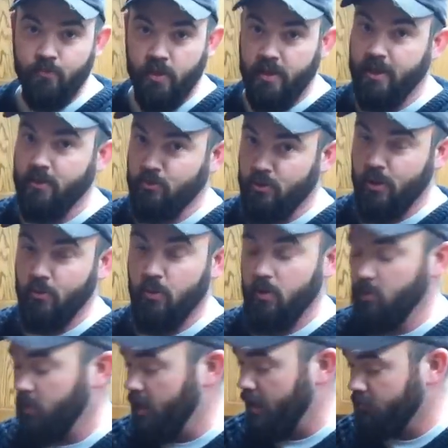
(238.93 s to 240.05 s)
And that's really
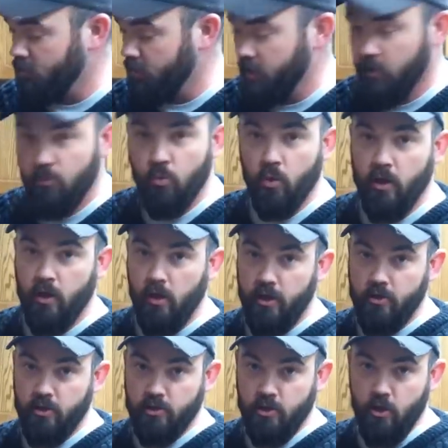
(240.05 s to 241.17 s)
what we're after here. We're going to
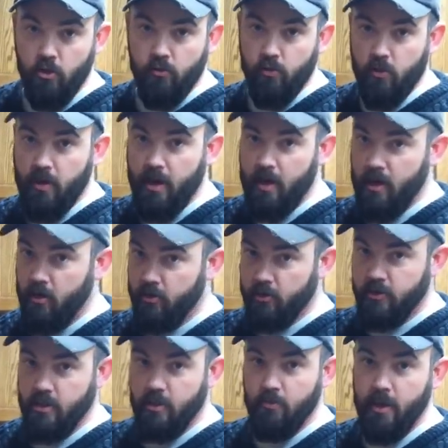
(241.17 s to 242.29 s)
let this go for about another
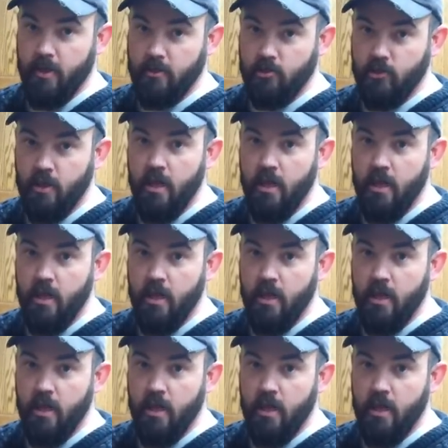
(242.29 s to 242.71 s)
10 minutes.